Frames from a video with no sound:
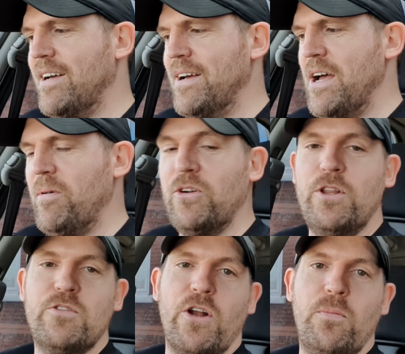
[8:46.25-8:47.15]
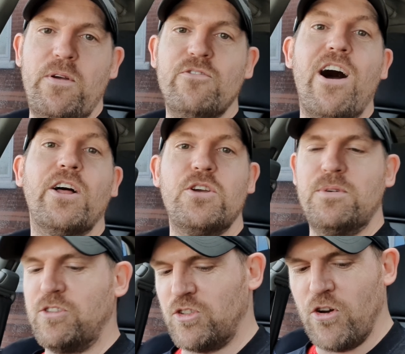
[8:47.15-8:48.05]
I know they've gone up in value
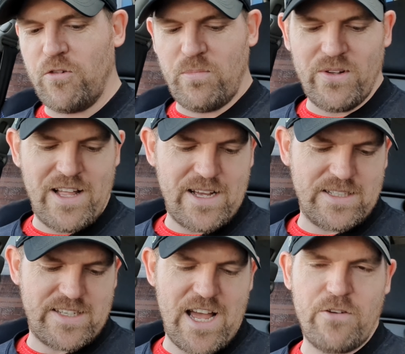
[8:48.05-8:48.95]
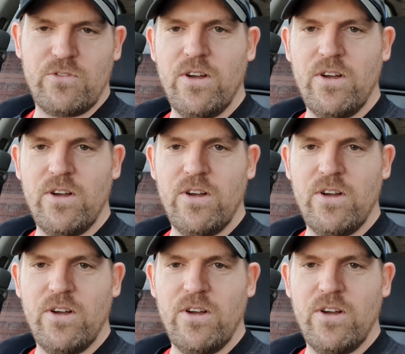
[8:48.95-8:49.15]
and stuff, but like I say,